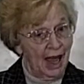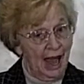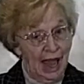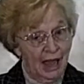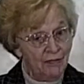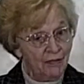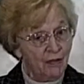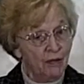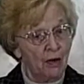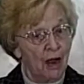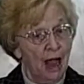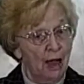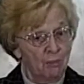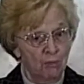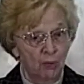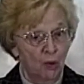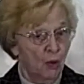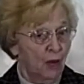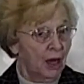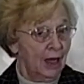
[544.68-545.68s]
after I'm
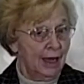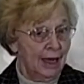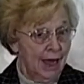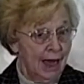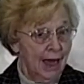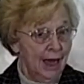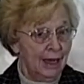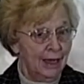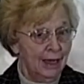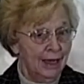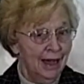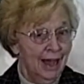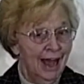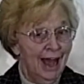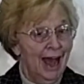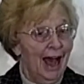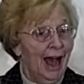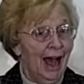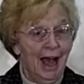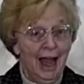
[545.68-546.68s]
born again,
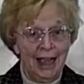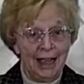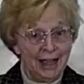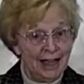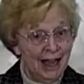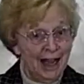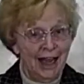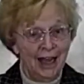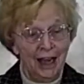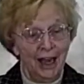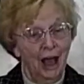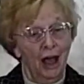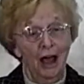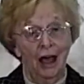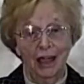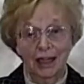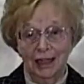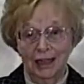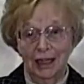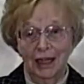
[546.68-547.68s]
I
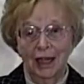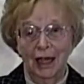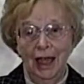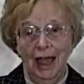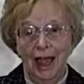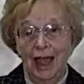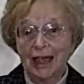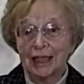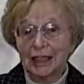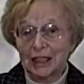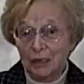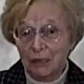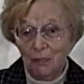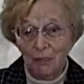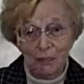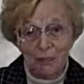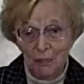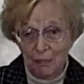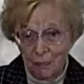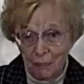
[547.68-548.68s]
cannot ex-
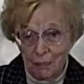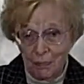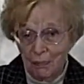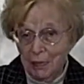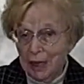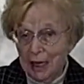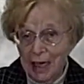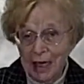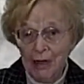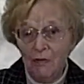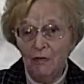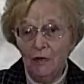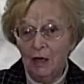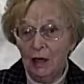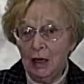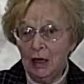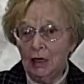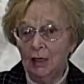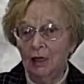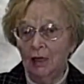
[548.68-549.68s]

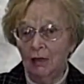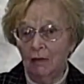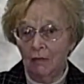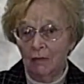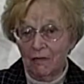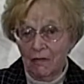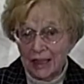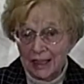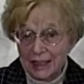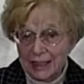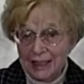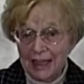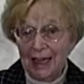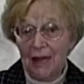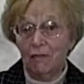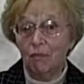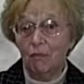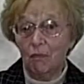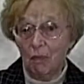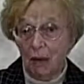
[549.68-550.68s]
even
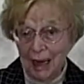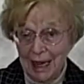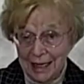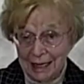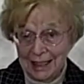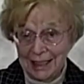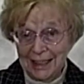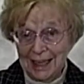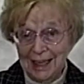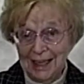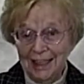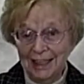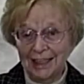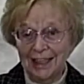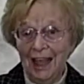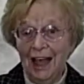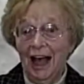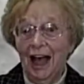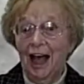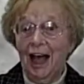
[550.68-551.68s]
receive blessings
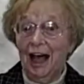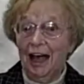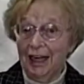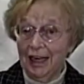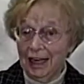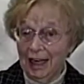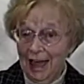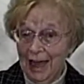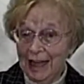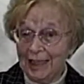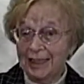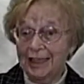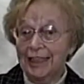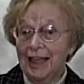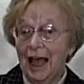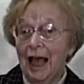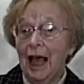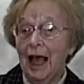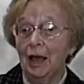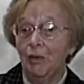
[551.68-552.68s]
unless
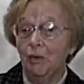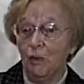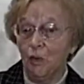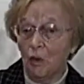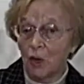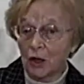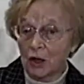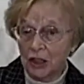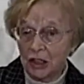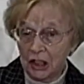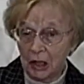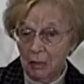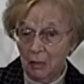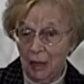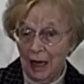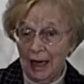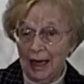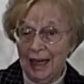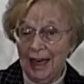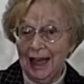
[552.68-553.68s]
I'm
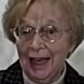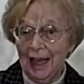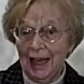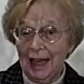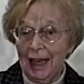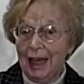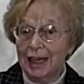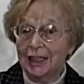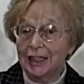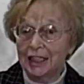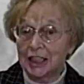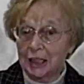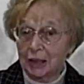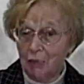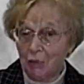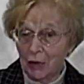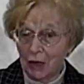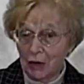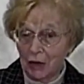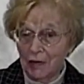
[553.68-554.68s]
worshiping in
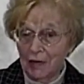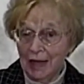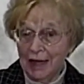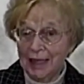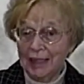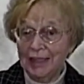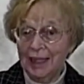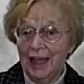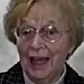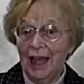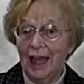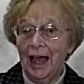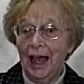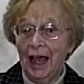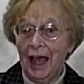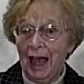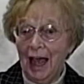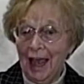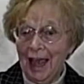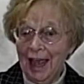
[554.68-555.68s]
spirit
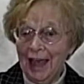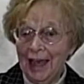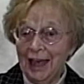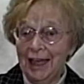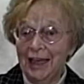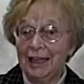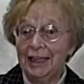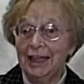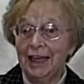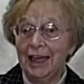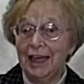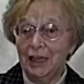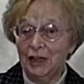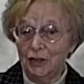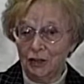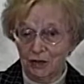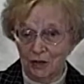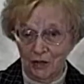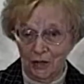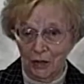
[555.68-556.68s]
and in
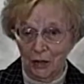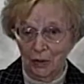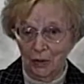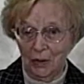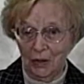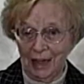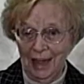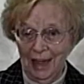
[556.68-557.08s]
truth.